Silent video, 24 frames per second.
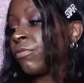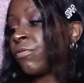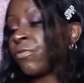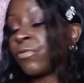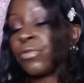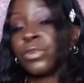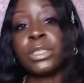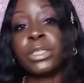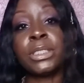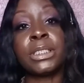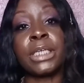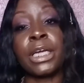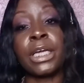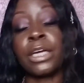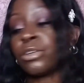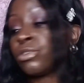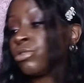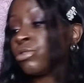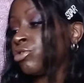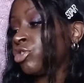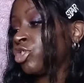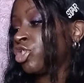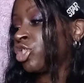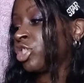free
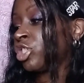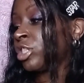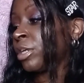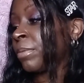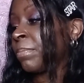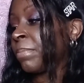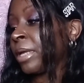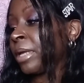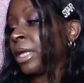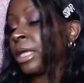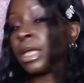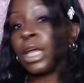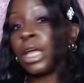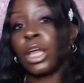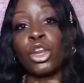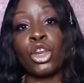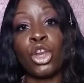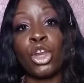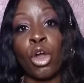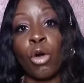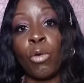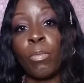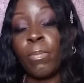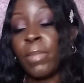standard shipping,
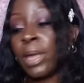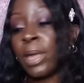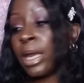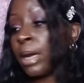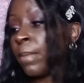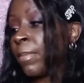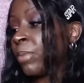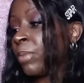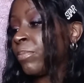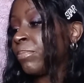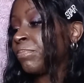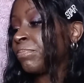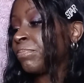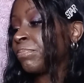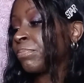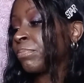no minimum,